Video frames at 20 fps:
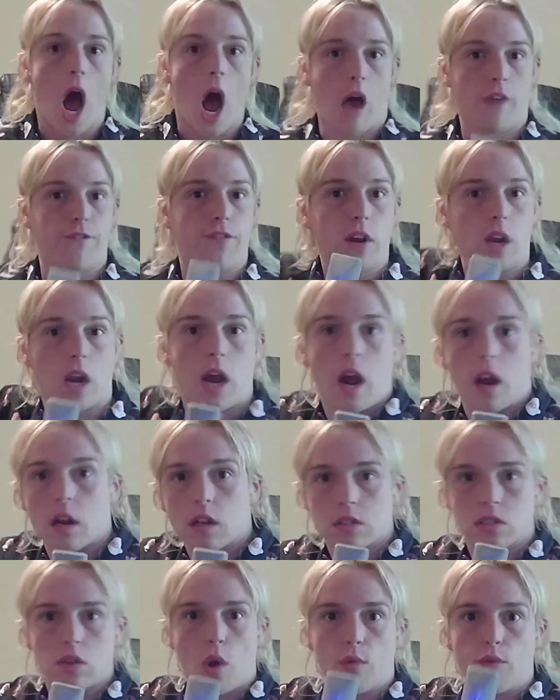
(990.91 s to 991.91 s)
I figured out how
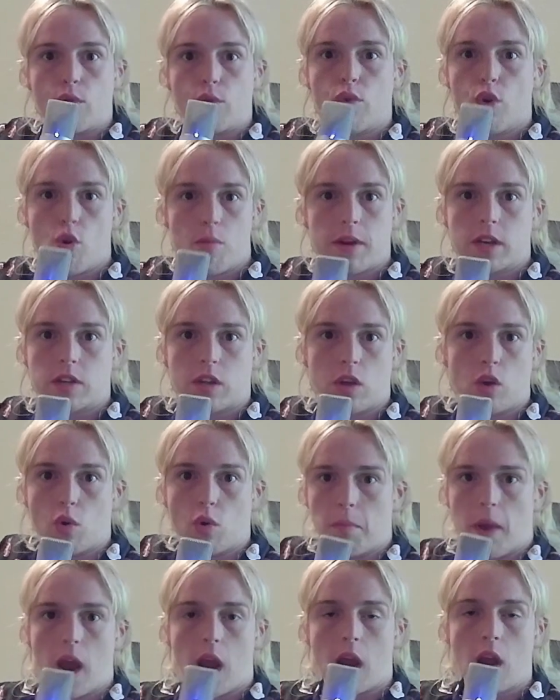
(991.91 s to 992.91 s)
to solve a Rubik's
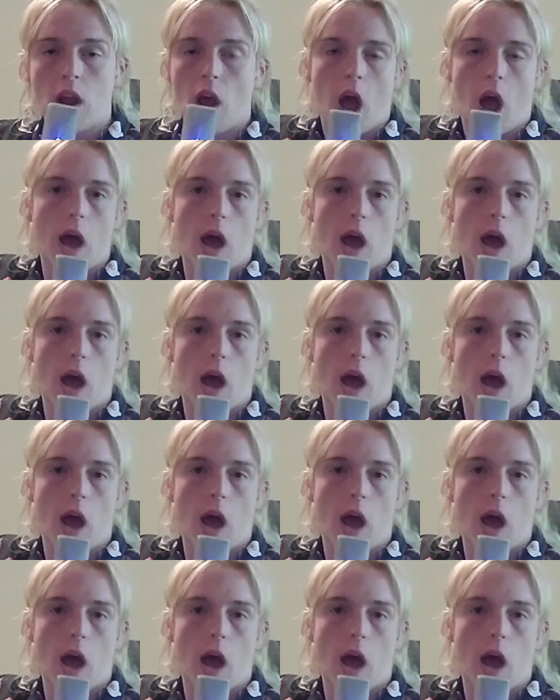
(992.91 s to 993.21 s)
Cube, man.